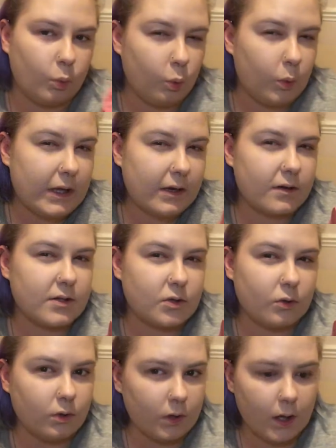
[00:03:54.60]
week or
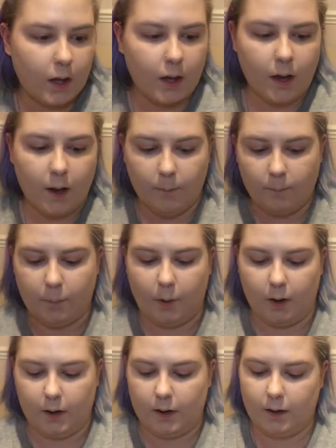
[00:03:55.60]
so,
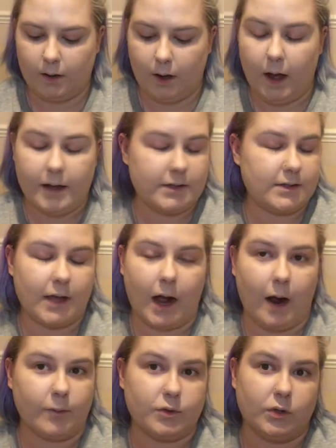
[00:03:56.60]
but it's
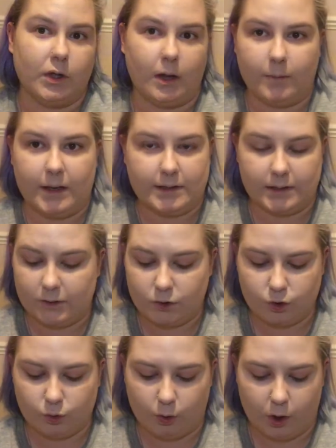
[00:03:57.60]
absolutely amazing. It's
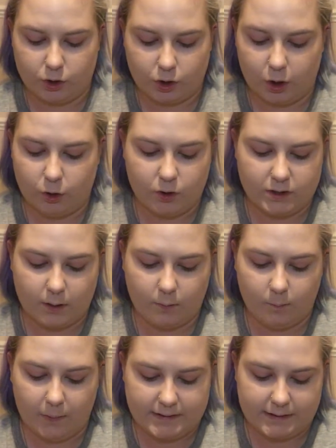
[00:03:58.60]
so good. You can use it
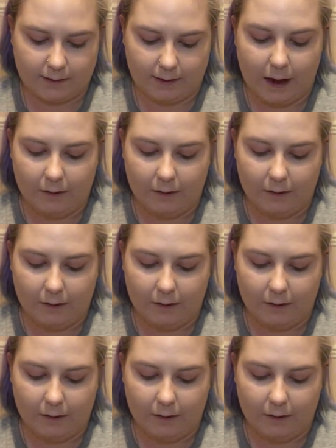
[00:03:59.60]
on basically